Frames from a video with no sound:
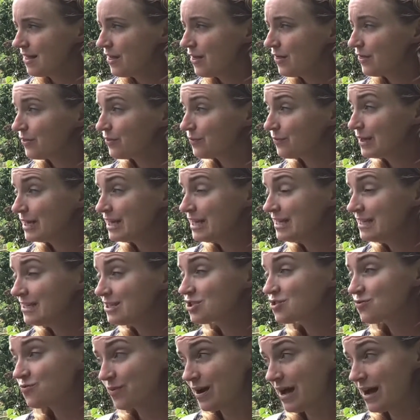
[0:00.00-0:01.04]
Three
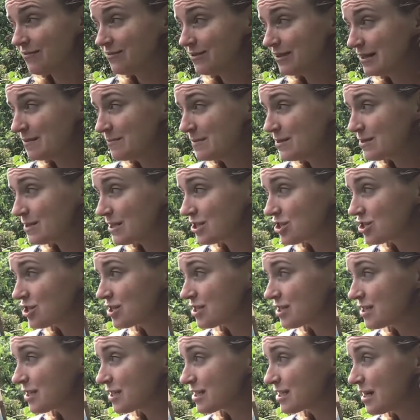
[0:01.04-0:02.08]
traveling
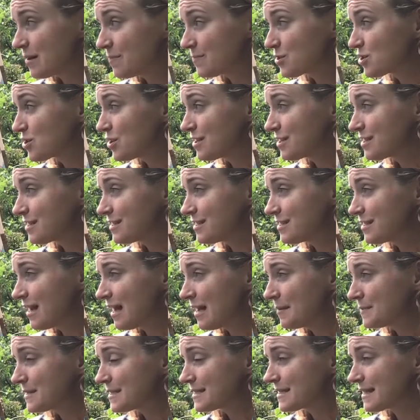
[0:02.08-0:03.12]
musicians looked up just in
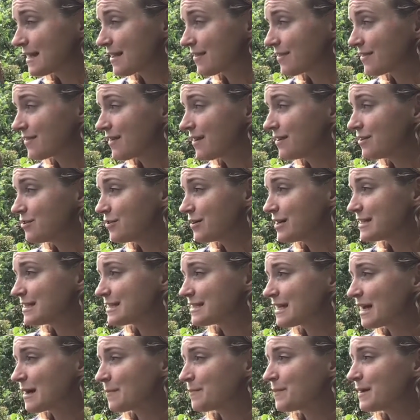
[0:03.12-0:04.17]
time to see a thundering
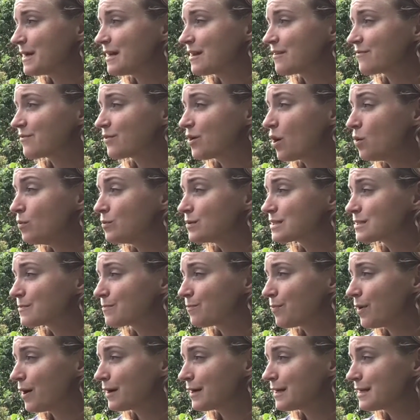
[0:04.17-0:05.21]
stampede of goats,
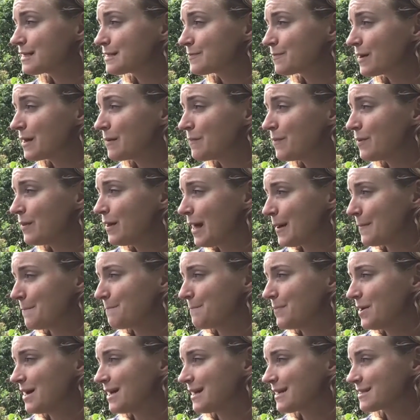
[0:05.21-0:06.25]
buggies, people, and
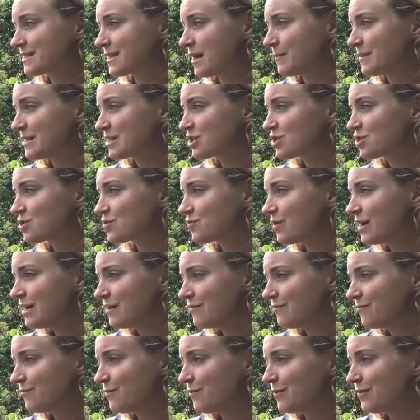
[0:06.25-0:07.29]
bikes coming
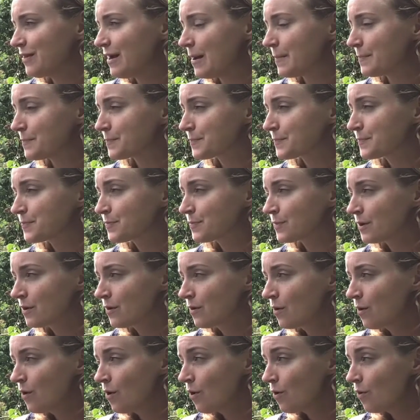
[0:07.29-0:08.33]
straight for them.
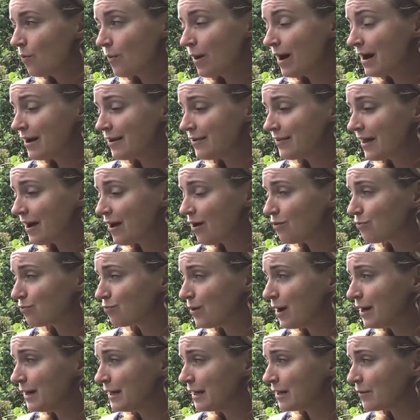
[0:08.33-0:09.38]
"Why are they all
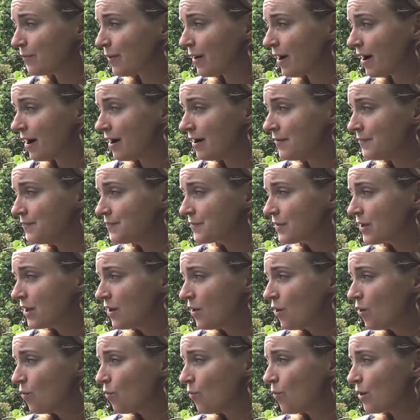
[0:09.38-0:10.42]
running, Pa?"
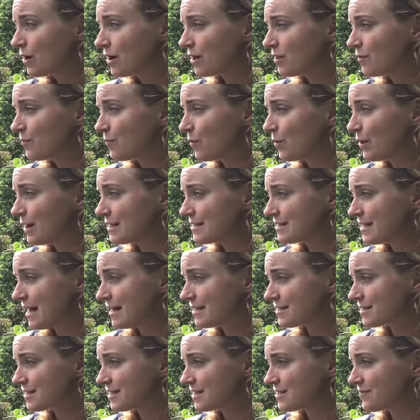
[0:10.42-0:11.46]
one of the boys
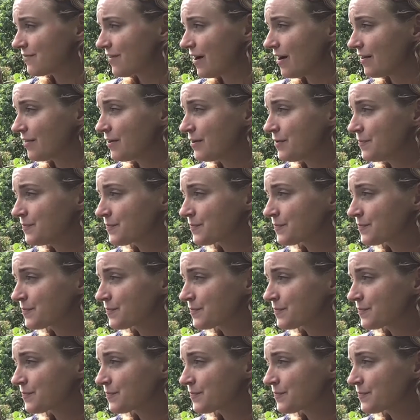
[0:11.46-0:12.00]
asked his father.